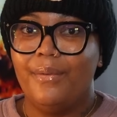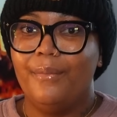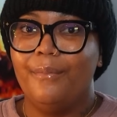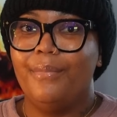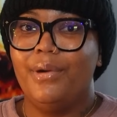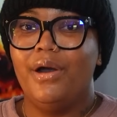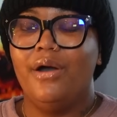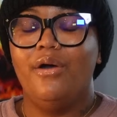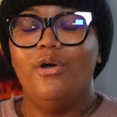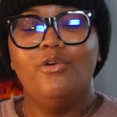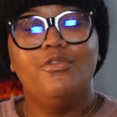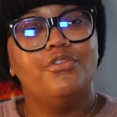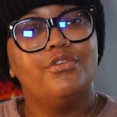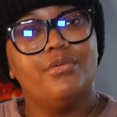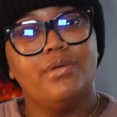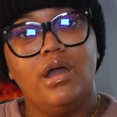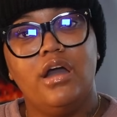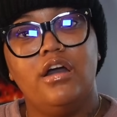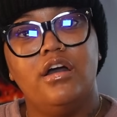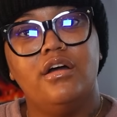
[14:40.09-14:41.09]
But
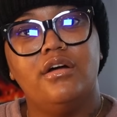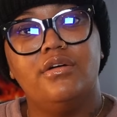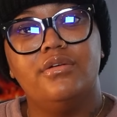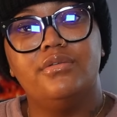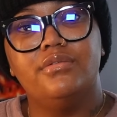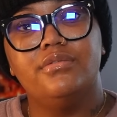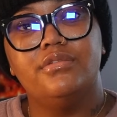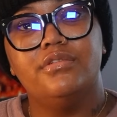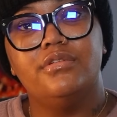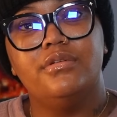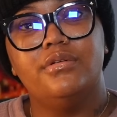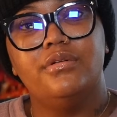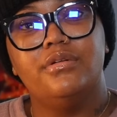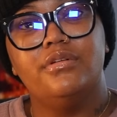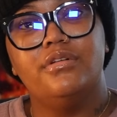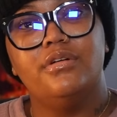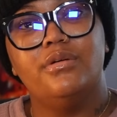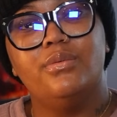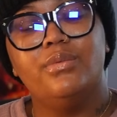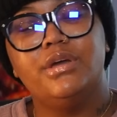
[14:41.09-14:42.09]
overall,
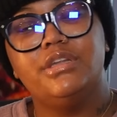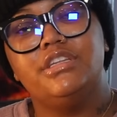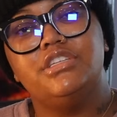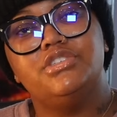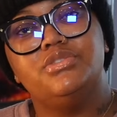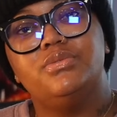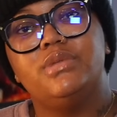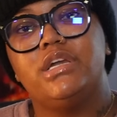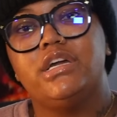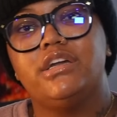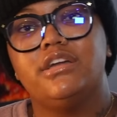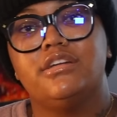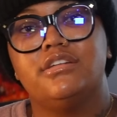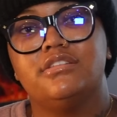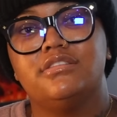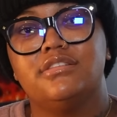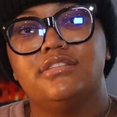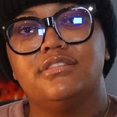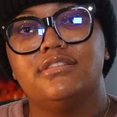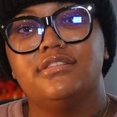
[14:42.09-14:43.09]
what did you learn?
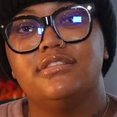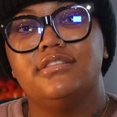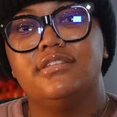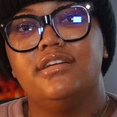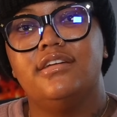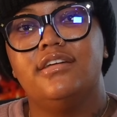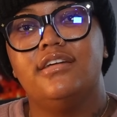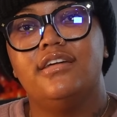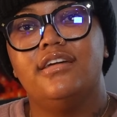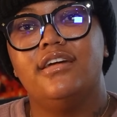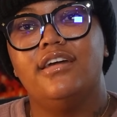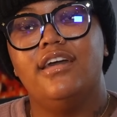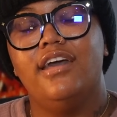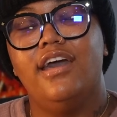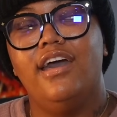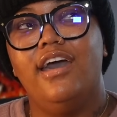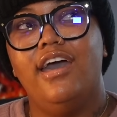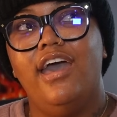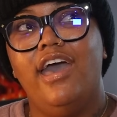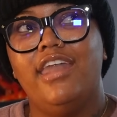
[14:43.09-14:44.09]

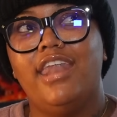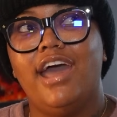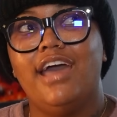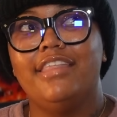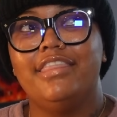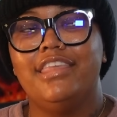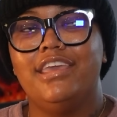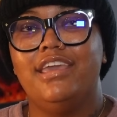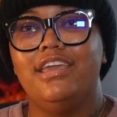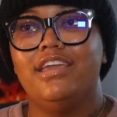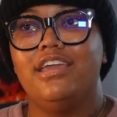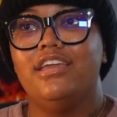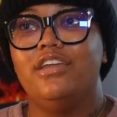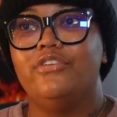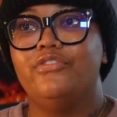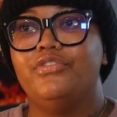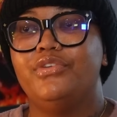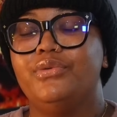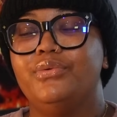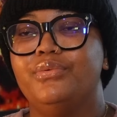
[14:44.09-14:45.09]
And I think
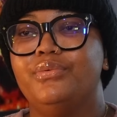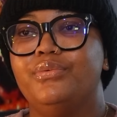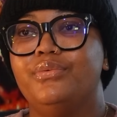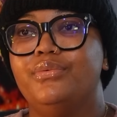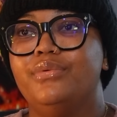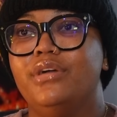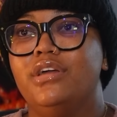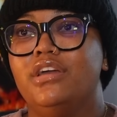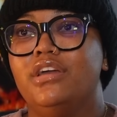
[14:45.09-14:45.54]
if you